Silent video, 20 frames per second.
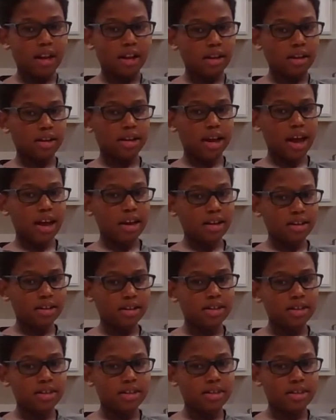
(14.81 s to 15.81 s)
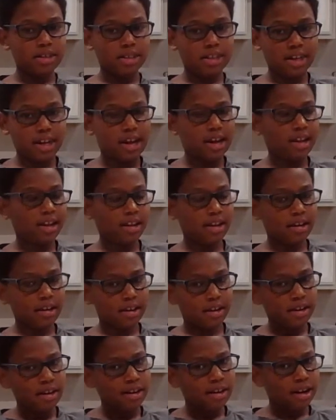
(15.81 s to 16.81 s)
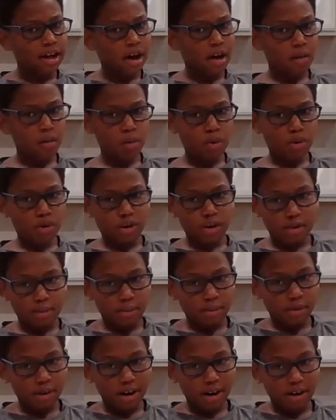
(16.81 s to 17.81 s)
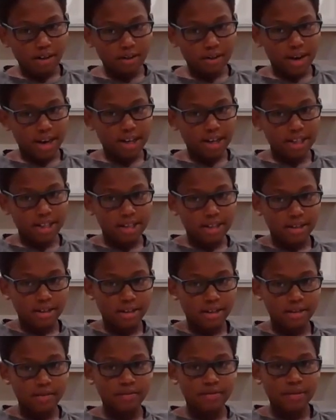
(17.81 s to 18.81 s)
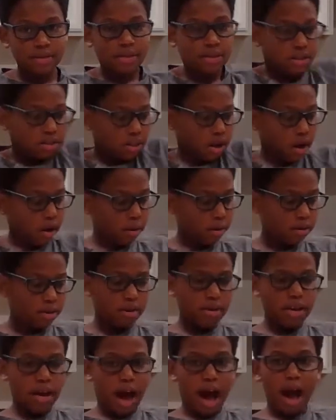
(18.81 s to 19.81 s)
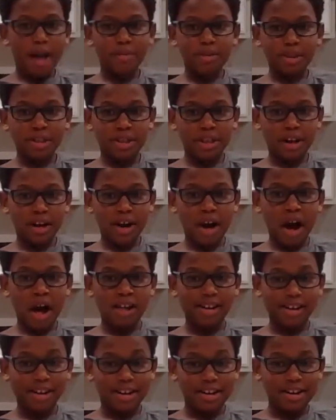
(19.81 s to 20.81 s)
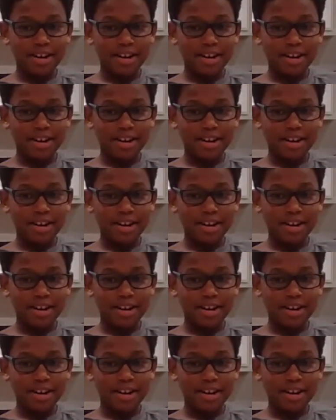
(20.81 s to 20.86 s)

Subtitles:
The title's still in a work in progress, so I'm just gonna call it